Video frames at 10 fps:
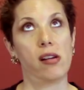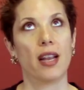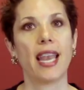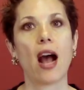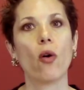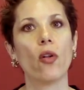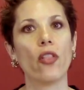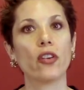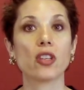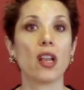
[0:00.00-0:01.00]
Now,
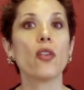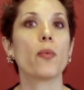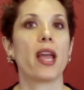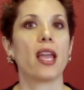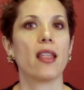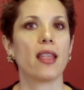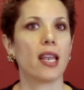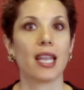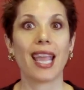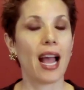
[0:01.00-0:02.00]
there's another way
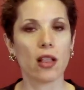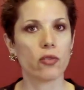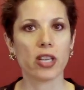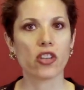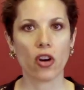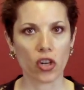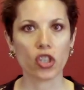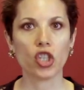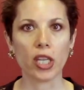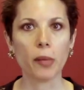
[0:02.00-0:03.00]
that calories aren't
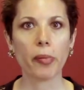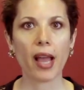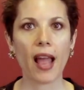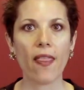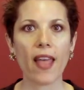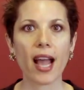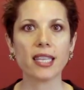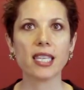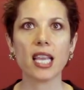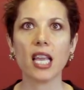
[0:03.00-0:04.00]
cheap, and
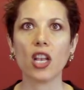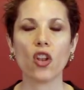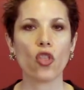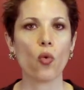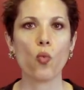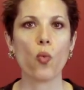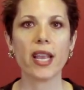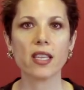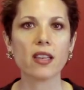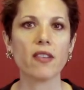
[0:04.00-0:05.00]
that's in the
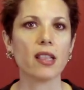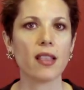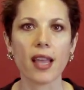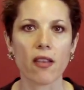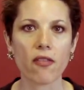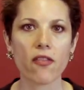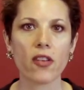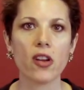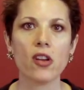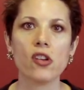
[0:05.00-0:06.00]
waste of a life.
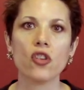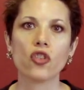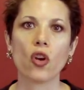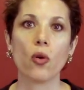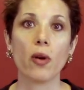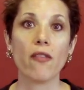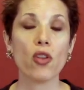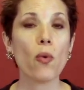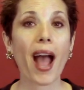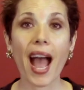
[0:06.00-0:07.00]
So if
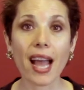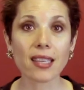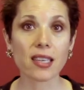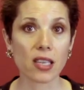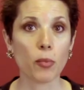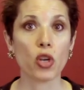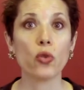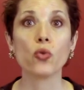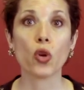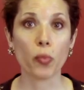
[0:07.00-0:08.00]
you ask someone
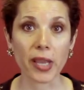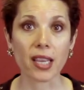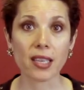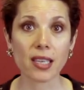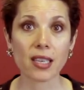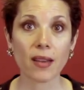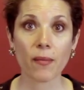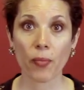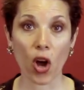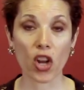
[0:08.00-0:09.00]
who's obese
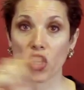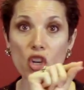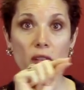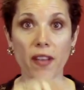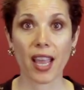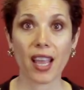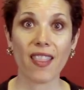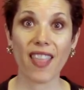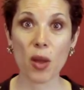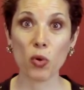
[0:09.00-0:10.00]
on a survey,
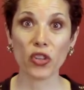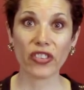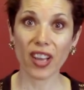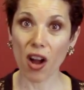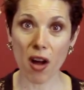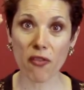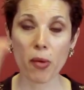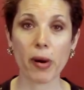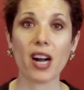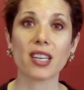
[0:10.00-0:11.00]
they will tick off the
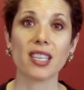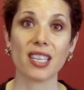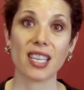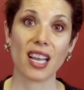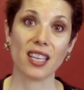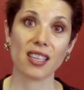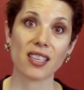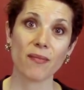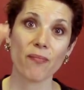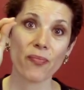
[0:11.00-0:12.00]
box that
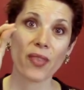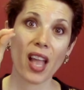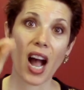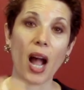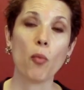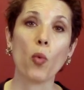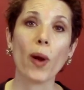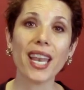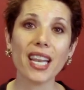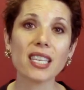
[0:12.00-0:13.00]
says, I'm
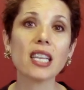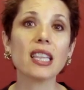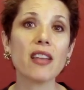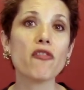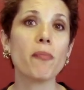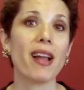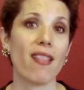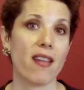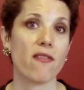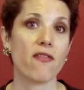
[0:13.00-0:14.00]
waiting to live my
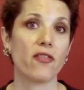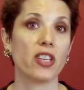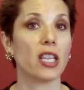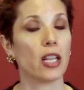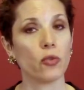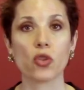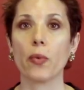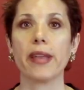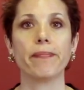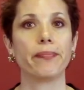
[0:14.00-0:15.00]
life till I lose the
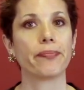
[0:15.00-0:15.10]
weight.